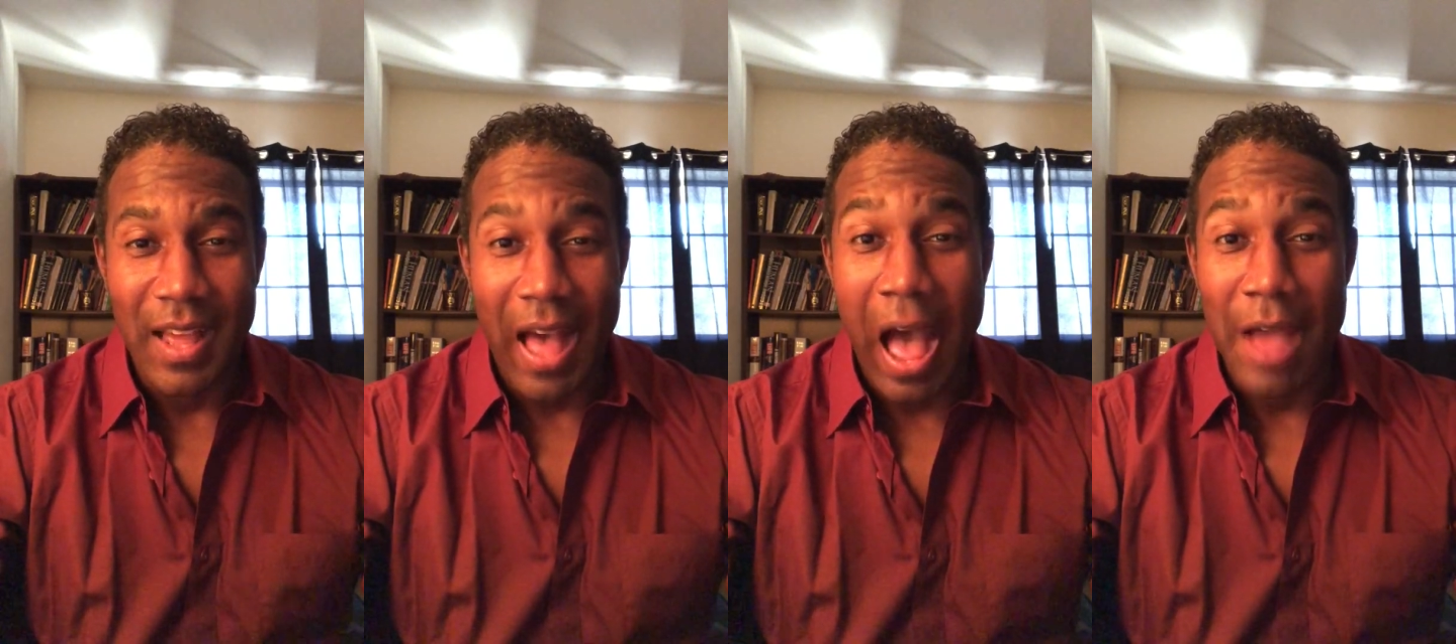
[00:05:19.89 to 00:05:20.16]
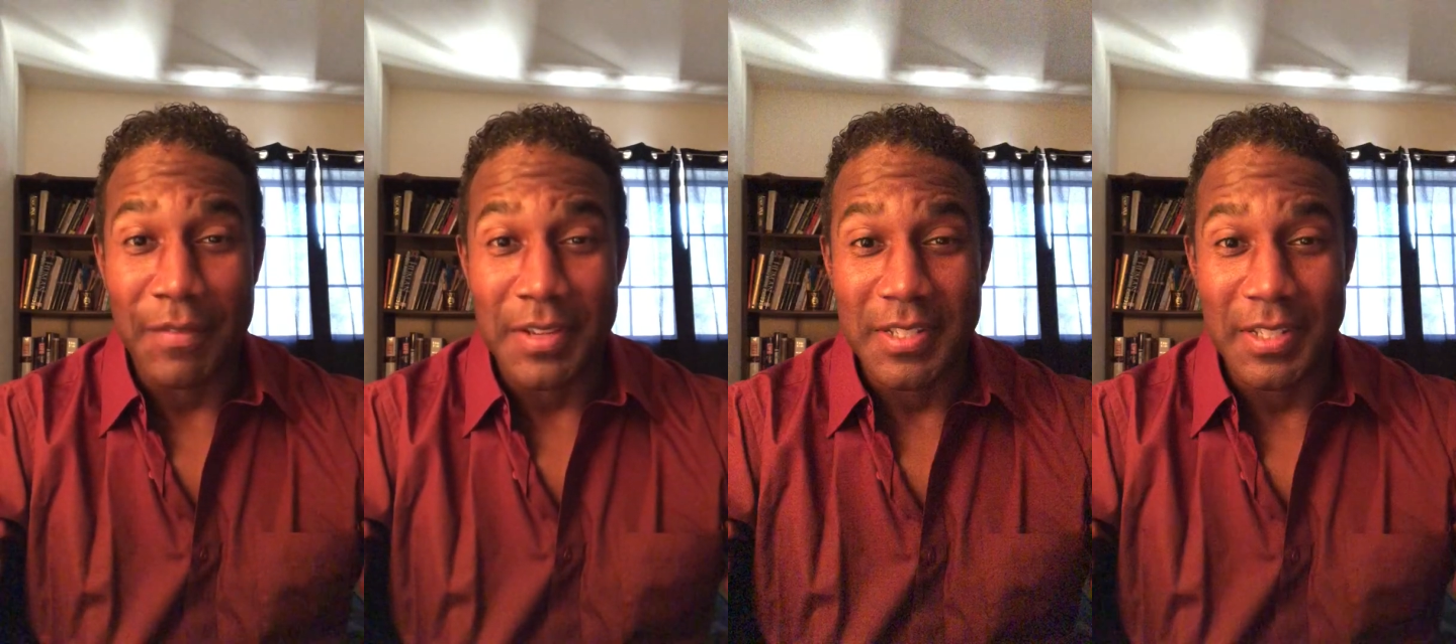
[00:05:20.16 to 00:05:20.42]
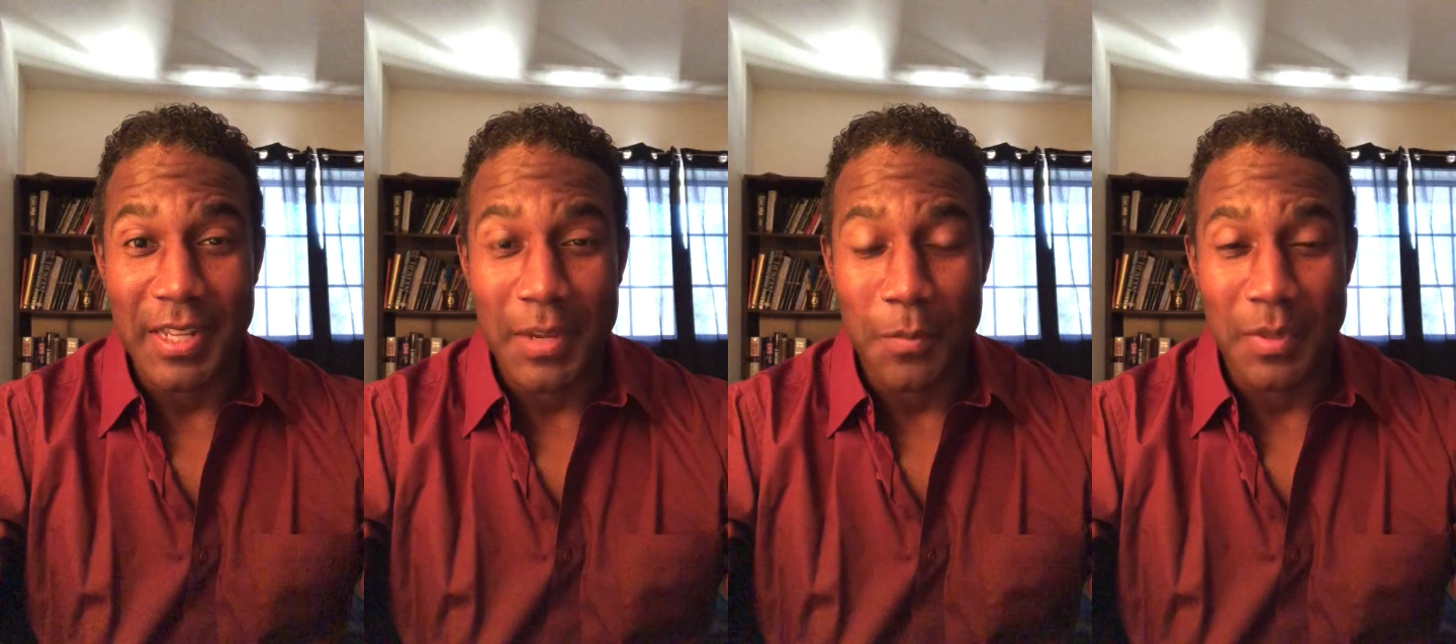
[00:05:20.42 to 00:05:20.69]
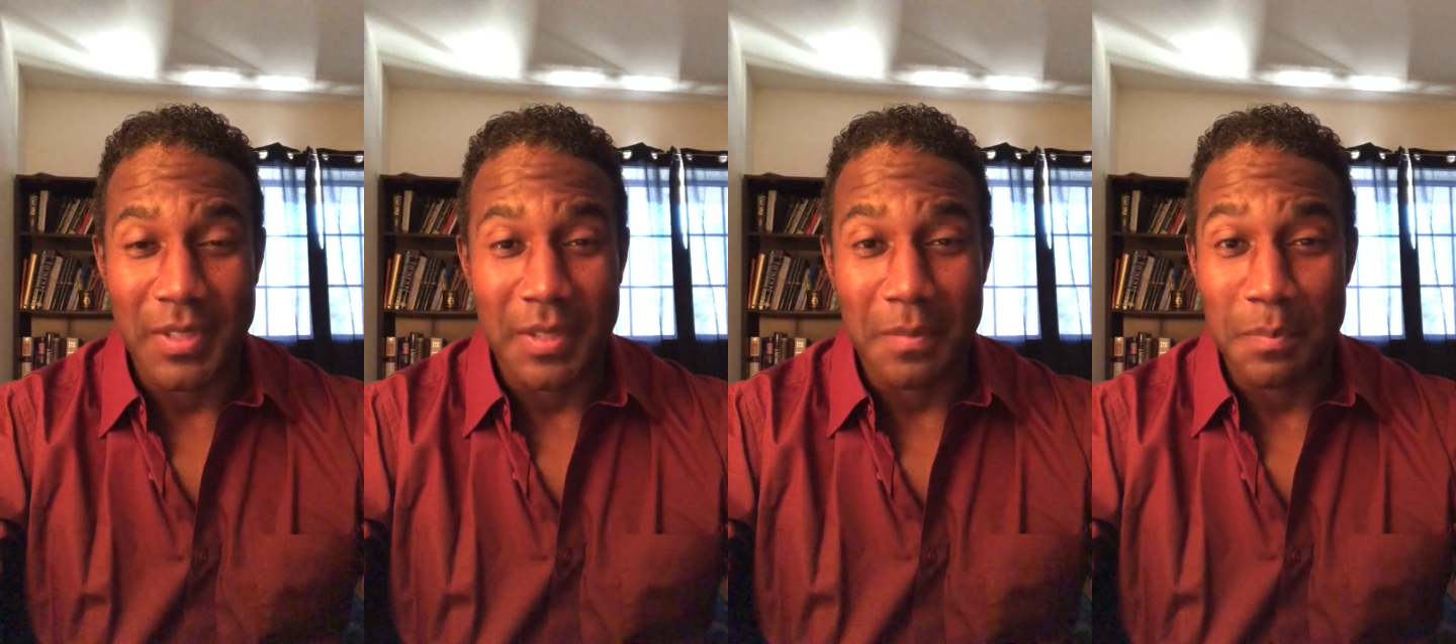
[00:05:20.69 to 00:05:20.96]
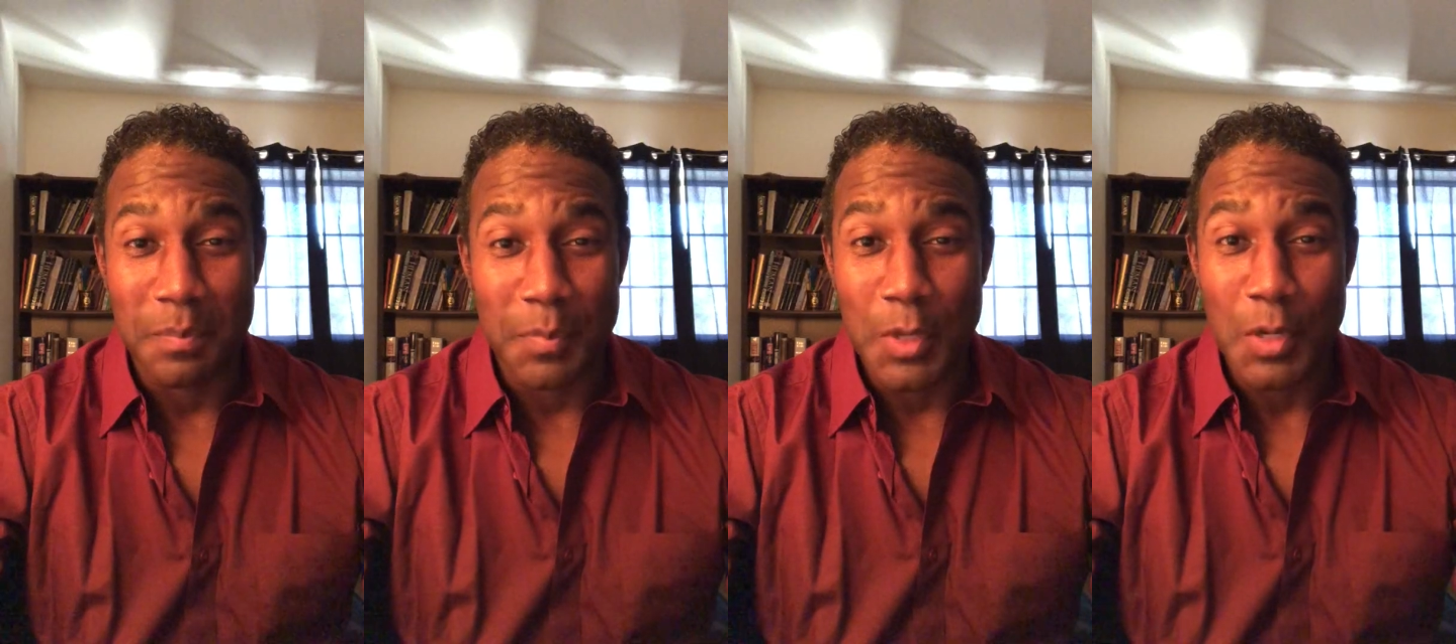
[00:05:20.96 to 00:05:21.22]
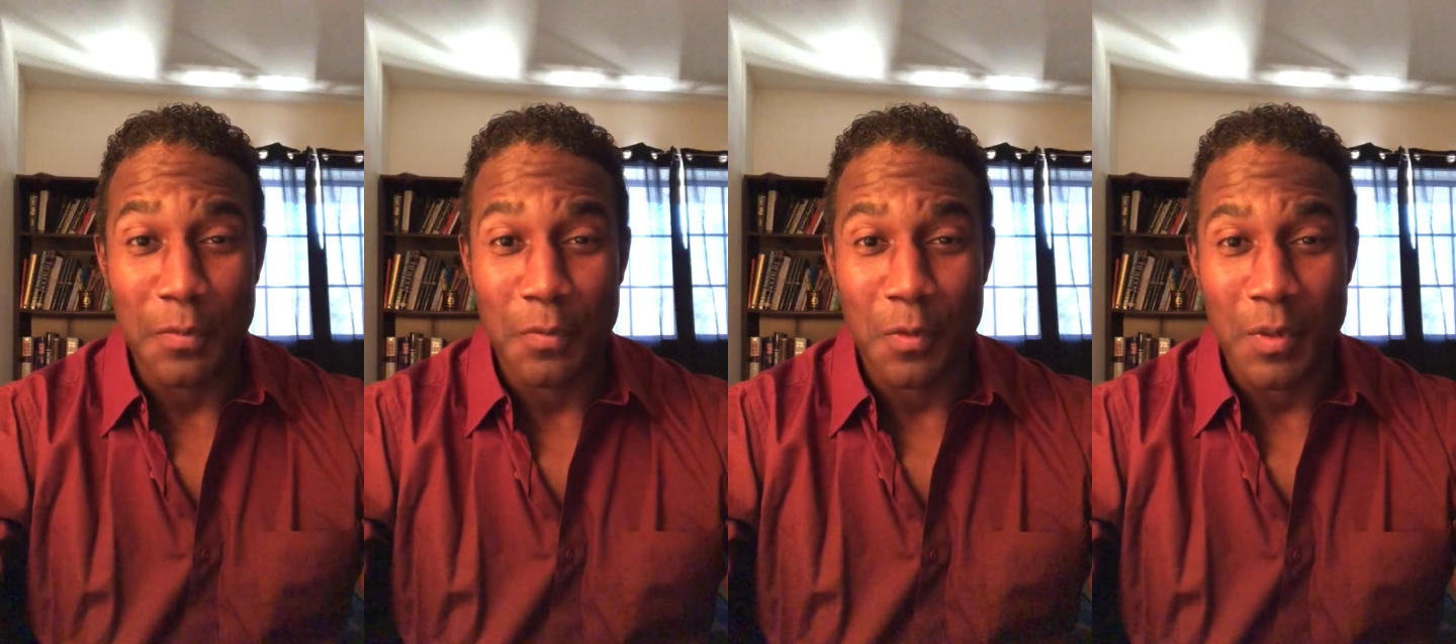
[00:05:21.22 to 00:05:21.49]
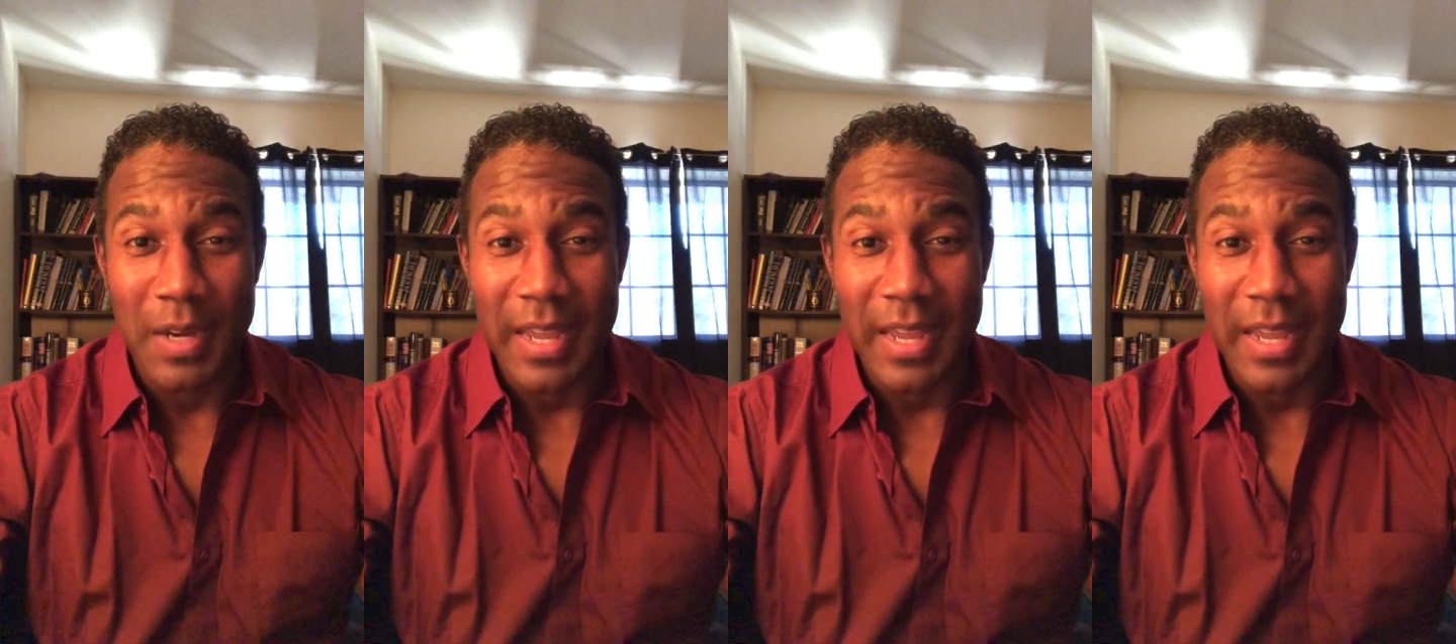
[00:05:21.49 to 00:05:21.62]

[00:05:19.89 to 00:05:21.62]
obviously with a beautiful,